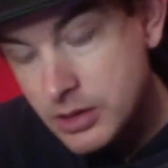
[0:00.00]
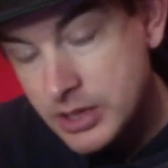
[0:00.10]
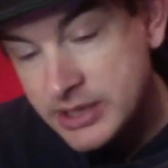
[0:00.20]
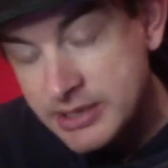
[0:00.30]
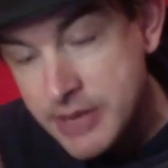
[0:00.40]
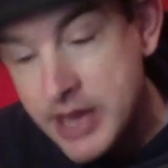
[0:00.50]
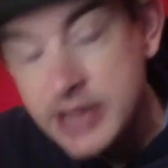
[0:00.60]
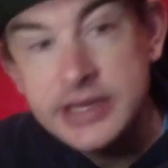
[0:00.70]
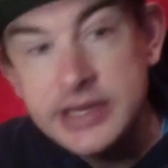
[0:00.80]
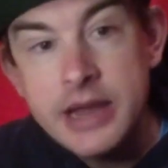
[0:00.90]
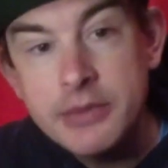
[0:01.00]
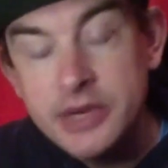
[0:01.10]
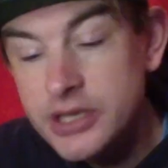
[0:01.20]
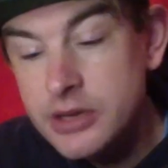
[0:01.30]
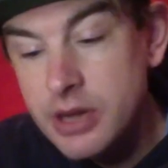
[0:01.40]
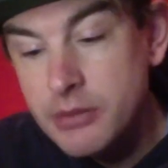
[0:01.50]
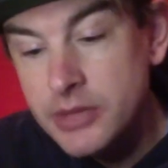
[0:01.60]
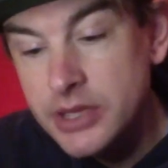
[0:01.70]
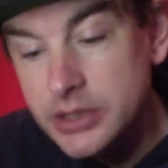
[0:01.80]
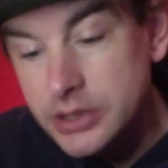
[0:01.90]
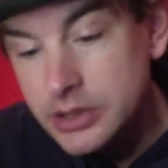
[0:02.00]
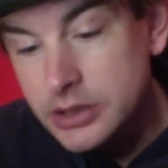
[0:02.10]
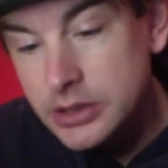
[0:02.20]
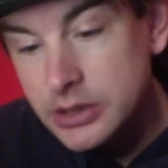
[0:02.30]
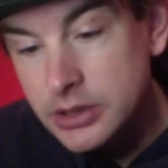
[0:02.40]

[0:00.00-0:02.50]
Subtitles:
It's amazing how many shoe companies